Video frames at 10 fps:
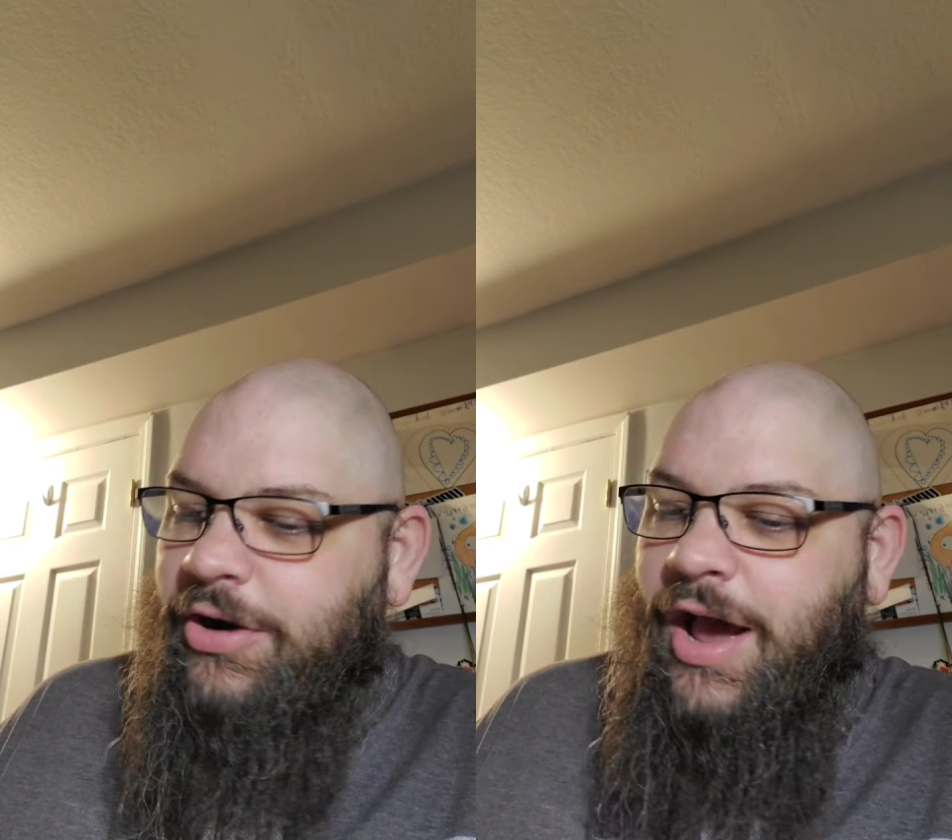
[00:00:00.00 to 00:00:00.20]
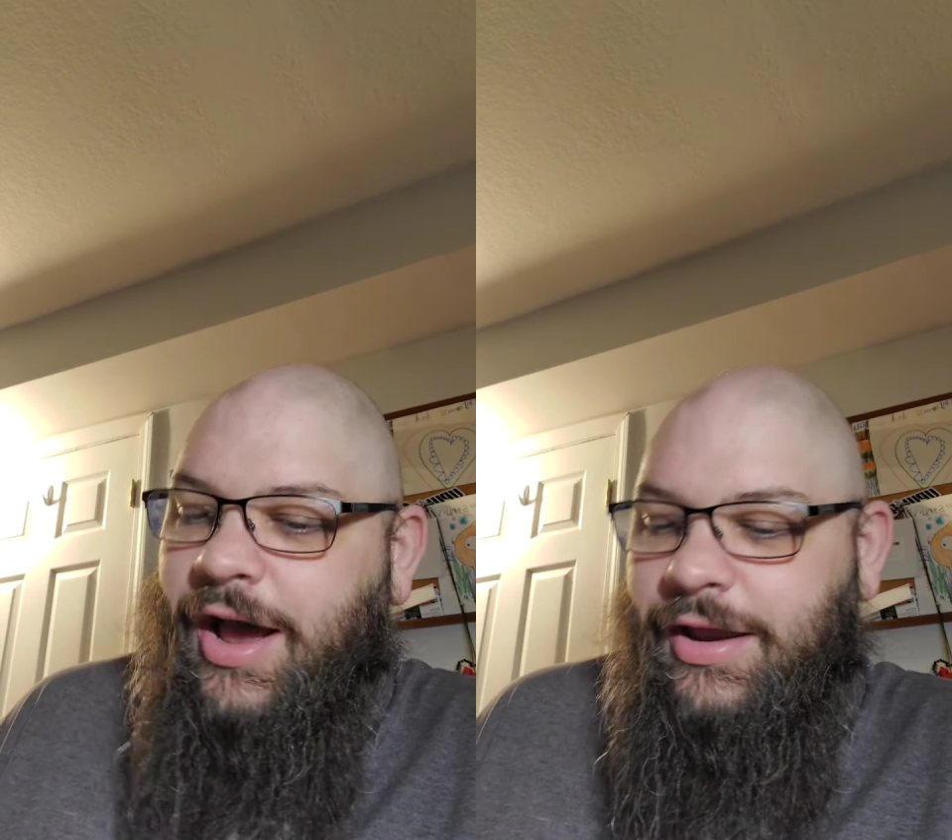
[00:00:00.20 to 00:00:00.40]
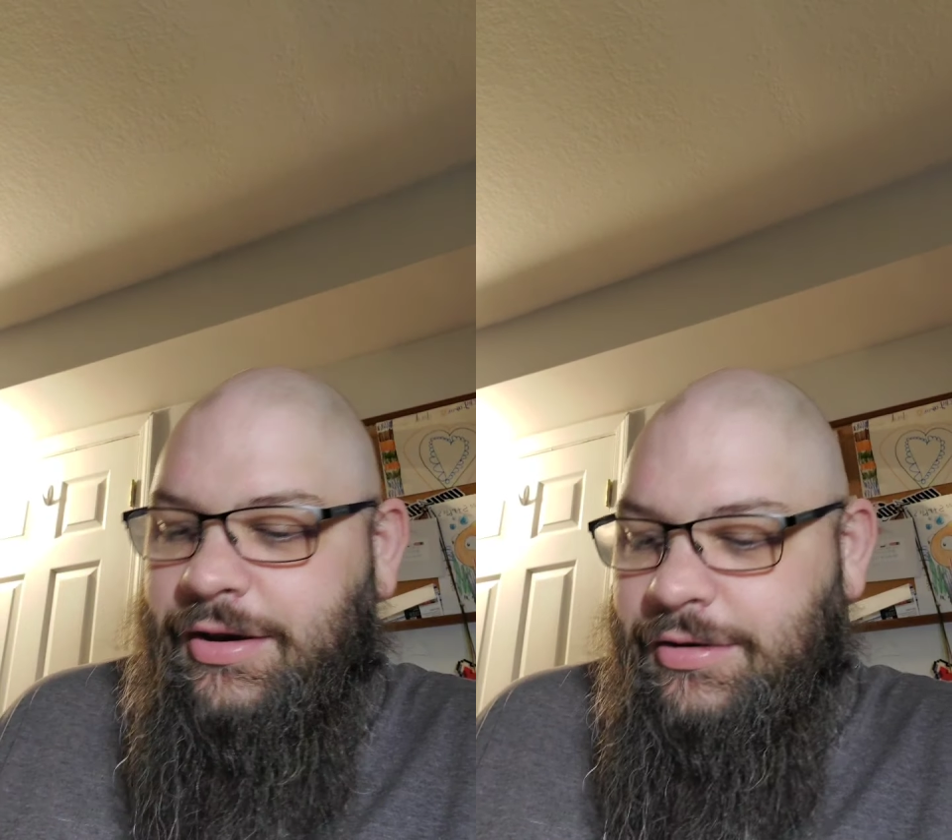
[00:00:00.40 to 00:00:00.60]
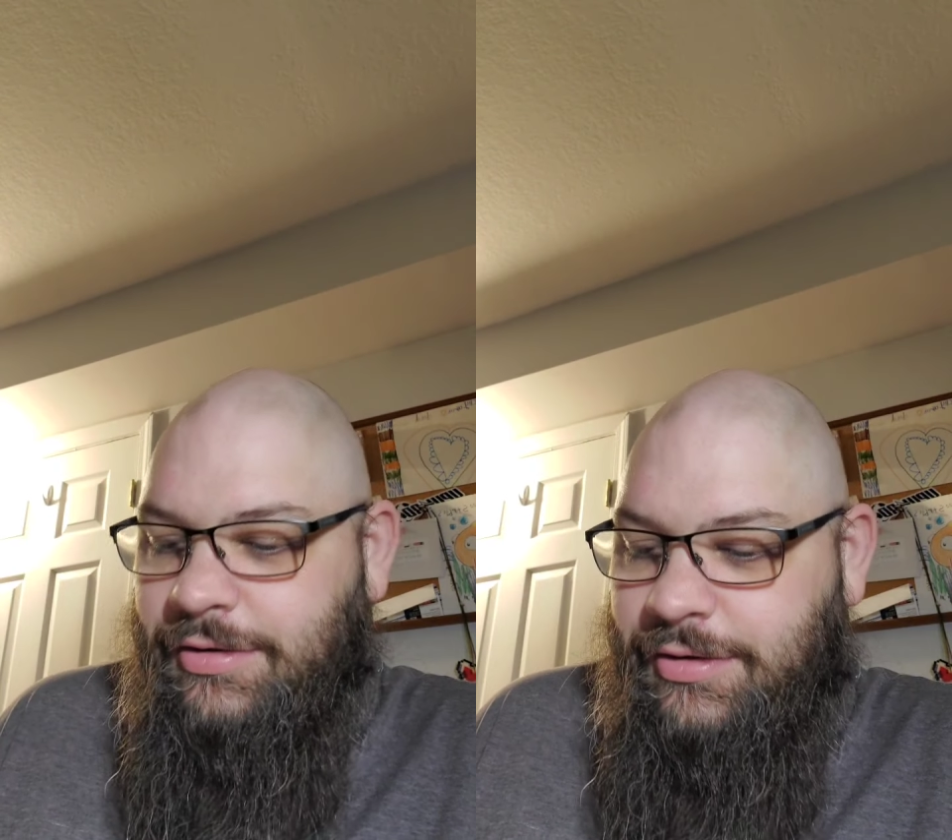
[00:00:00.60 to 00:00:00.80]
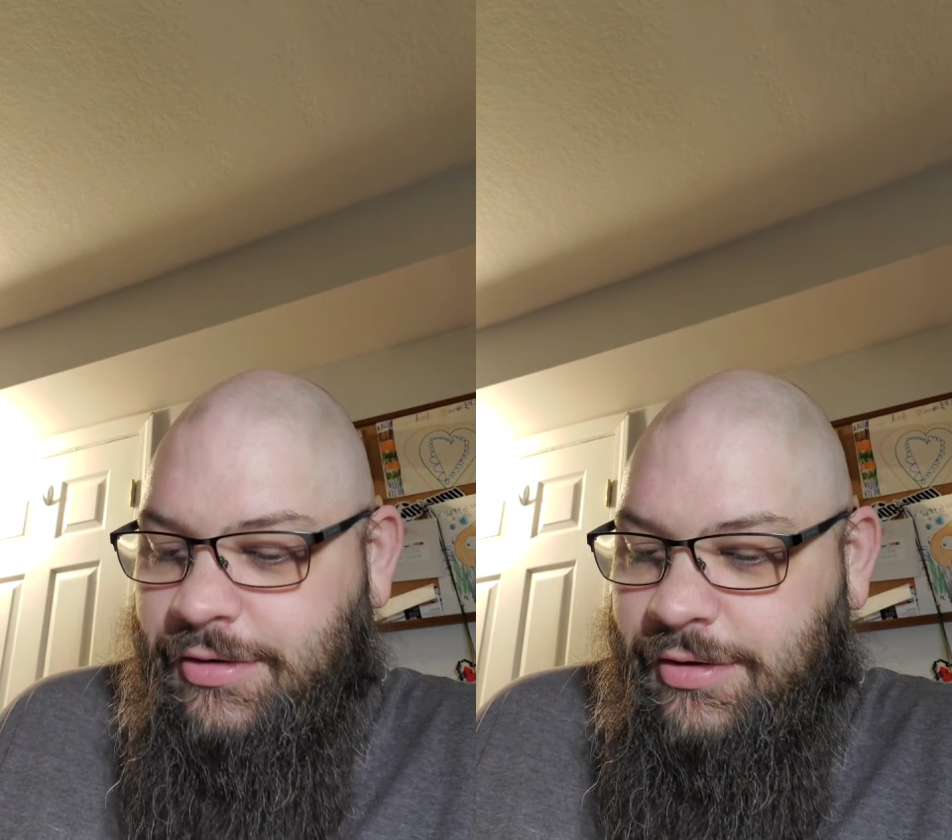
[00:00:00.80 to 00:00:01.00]
nine
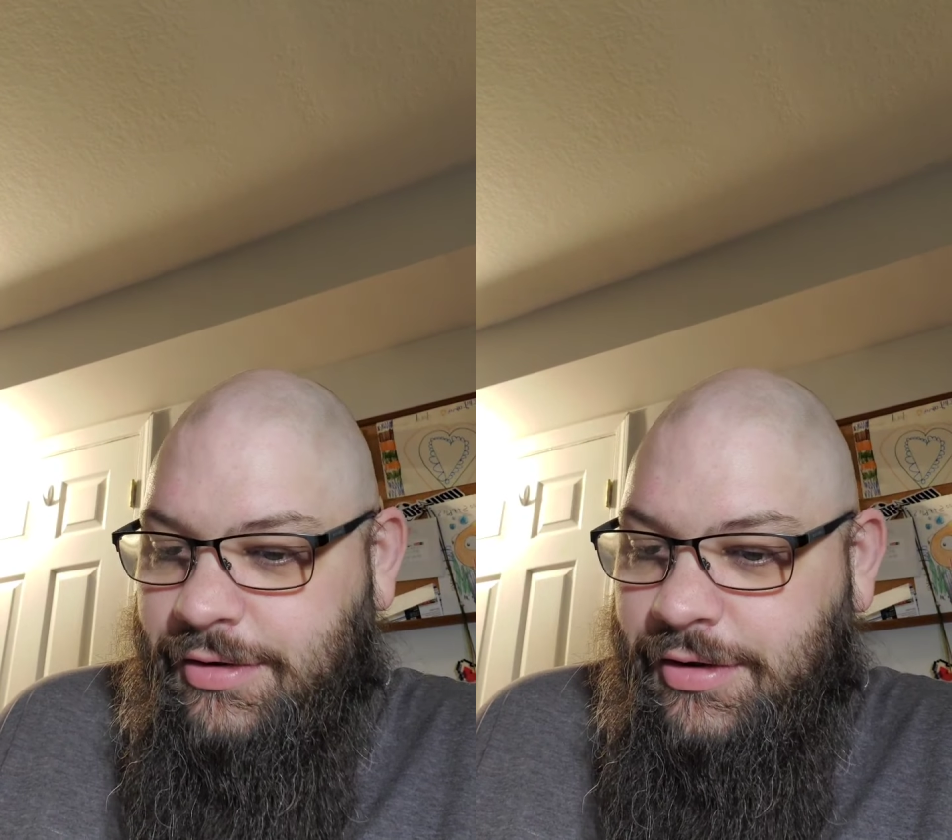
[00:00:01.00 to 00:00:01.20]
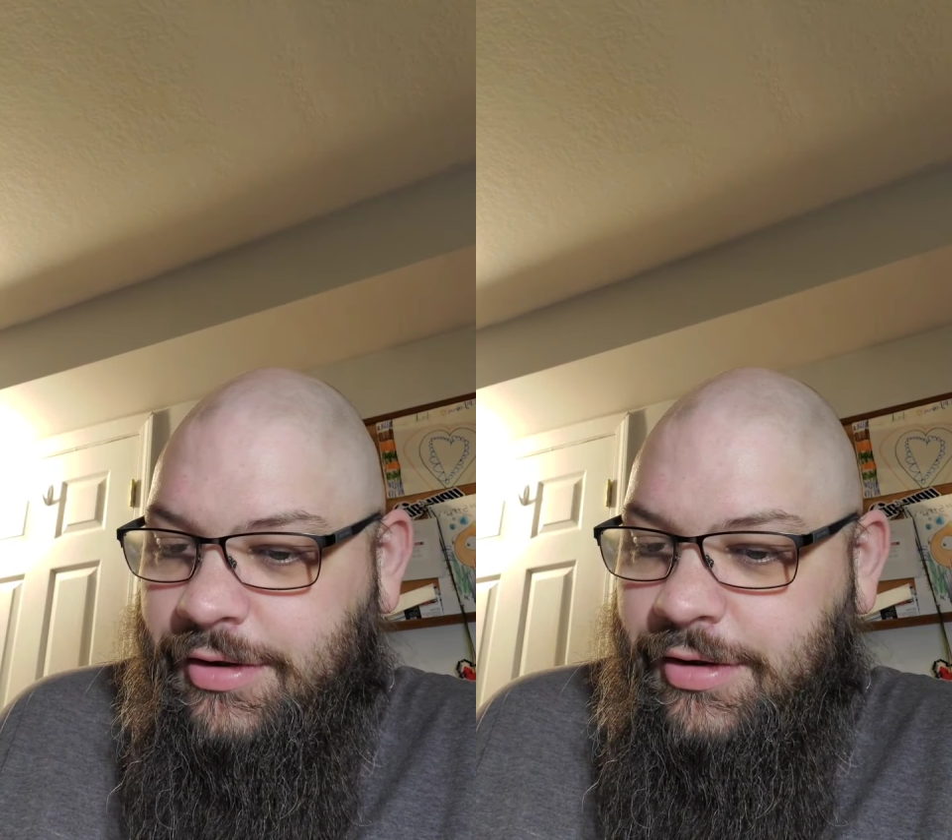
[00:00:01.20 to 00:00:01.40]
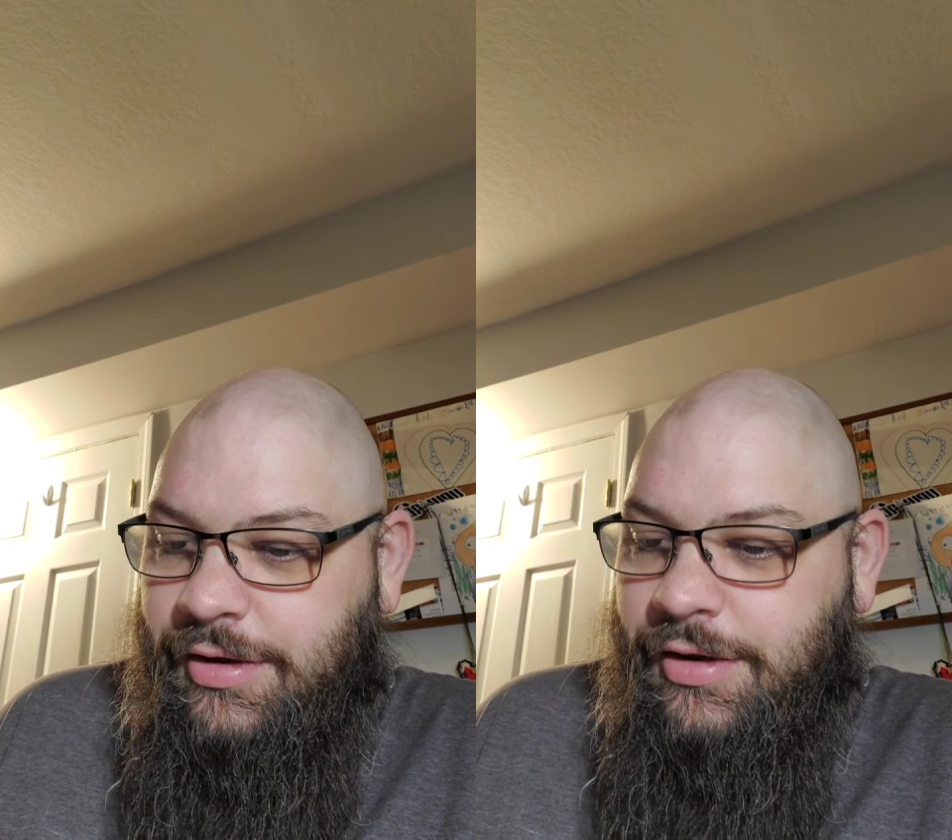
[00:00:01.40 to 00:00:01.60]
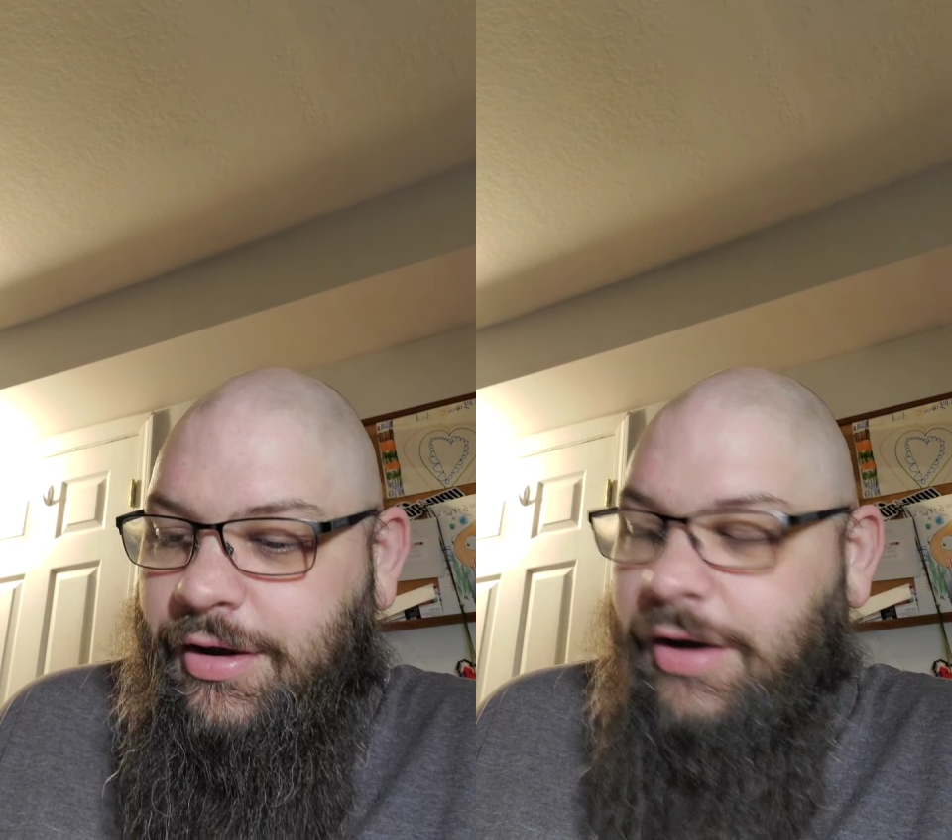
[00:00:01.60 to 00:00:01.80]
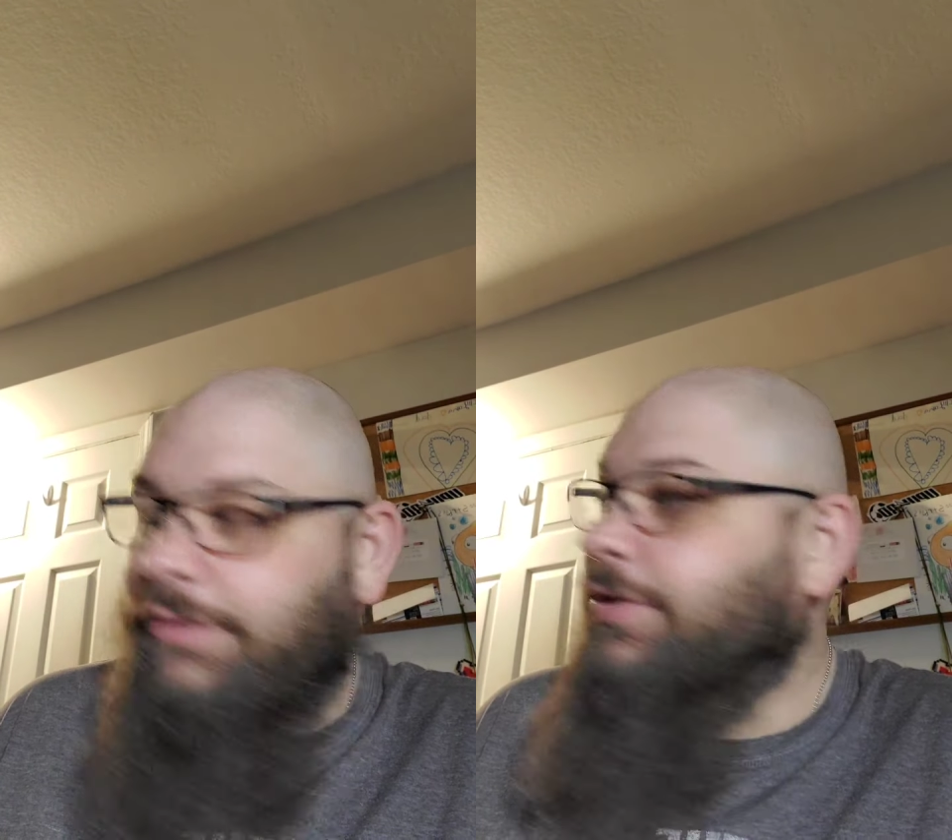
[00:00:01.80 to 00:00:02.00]

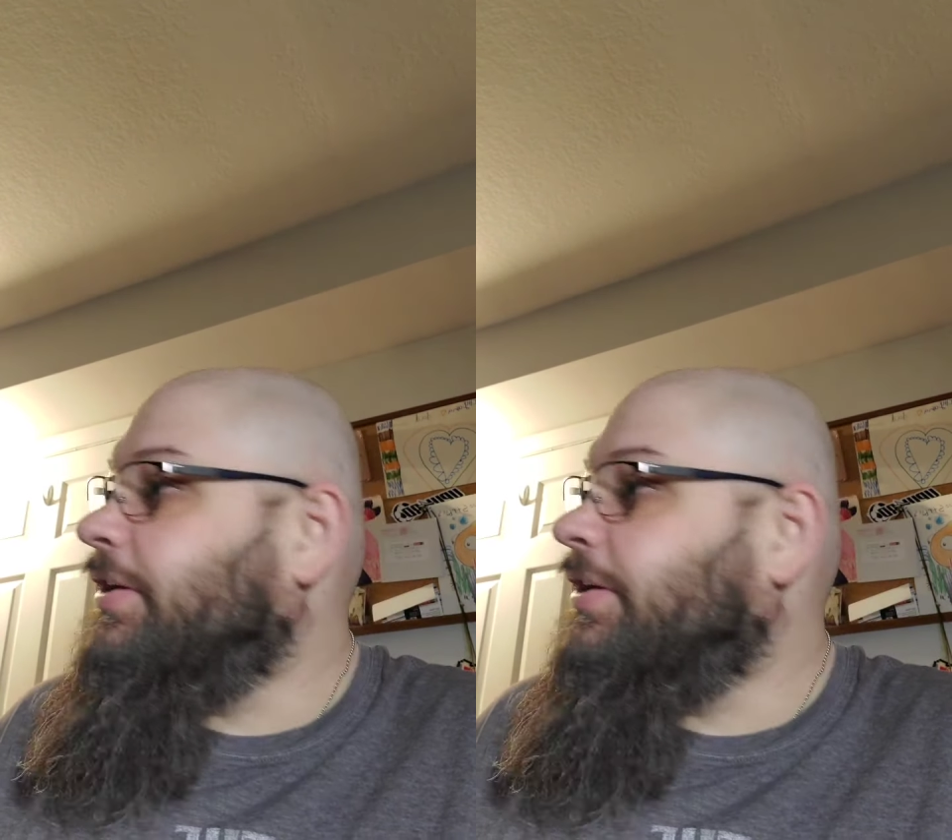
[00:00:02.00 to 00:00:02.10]
of the